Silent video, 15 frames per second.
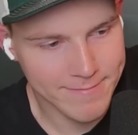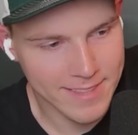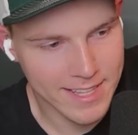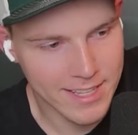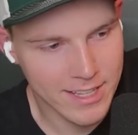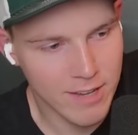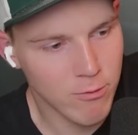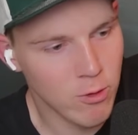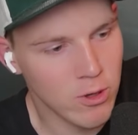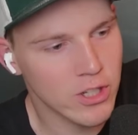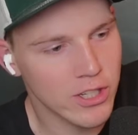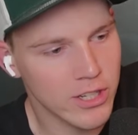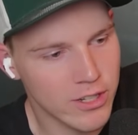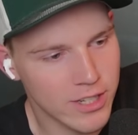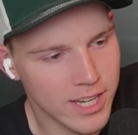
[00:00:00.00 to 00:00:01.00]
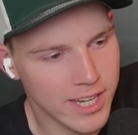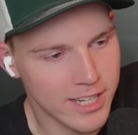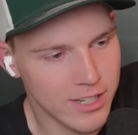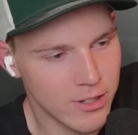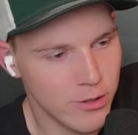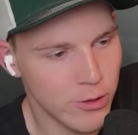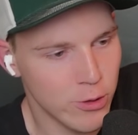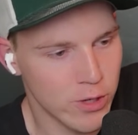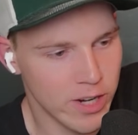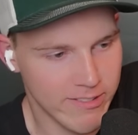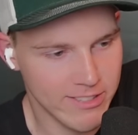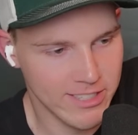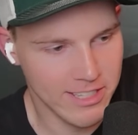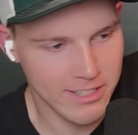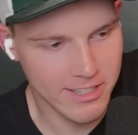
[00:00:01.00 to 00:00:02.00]
Unfortunately, you're talking to 2
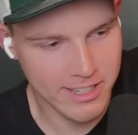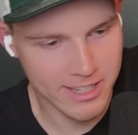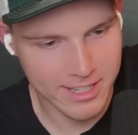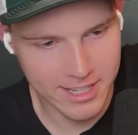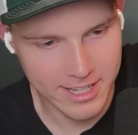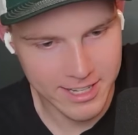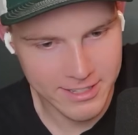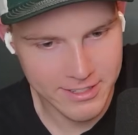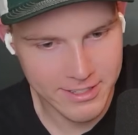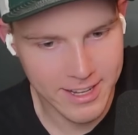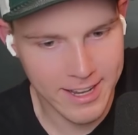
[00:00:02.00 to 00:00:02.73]
Travis Etienne guys.